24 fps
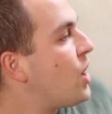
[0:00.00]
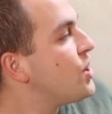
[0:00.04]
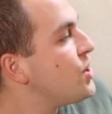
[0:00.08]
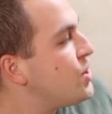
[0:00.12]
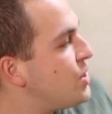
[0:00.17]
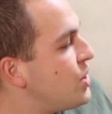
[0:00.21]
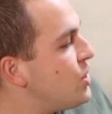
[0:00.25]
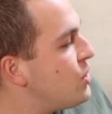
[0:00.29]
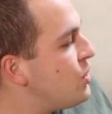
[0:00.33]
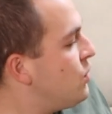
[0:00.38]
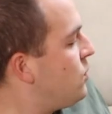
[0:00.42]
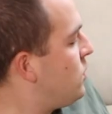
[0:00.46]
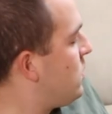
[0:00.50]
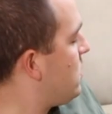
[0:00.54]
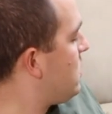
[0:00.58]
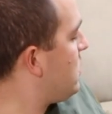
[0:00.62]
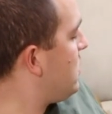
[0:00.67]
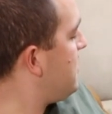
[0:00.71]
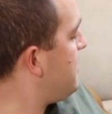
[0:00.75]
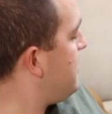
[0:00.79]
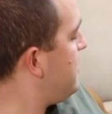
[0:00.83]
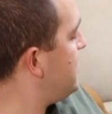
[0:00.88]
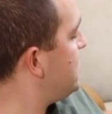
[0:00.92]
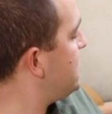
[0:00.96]
Are you
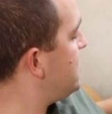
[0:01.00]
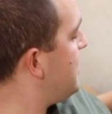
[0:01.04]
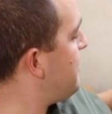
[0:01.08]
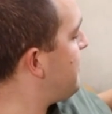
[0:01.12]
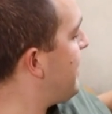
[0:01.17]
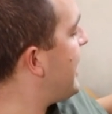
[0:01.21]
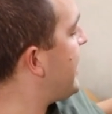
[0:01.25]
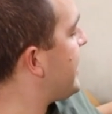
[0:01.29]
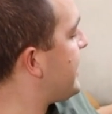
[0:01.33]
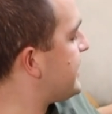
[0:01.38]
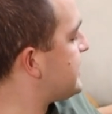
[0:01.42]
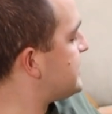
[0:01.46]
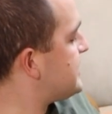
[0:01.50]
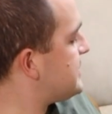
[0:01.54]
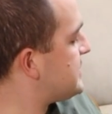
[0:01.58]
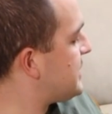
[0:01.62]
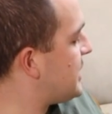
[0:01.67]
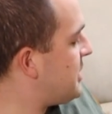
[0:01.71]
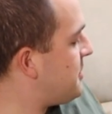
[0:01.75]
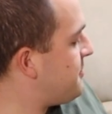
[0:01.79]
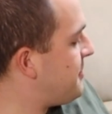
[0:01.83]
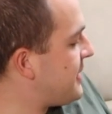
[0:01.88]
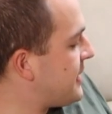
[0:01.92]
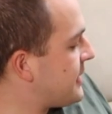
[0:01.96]
or am I
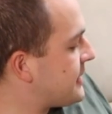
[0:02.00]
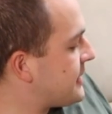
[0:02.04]
gonna be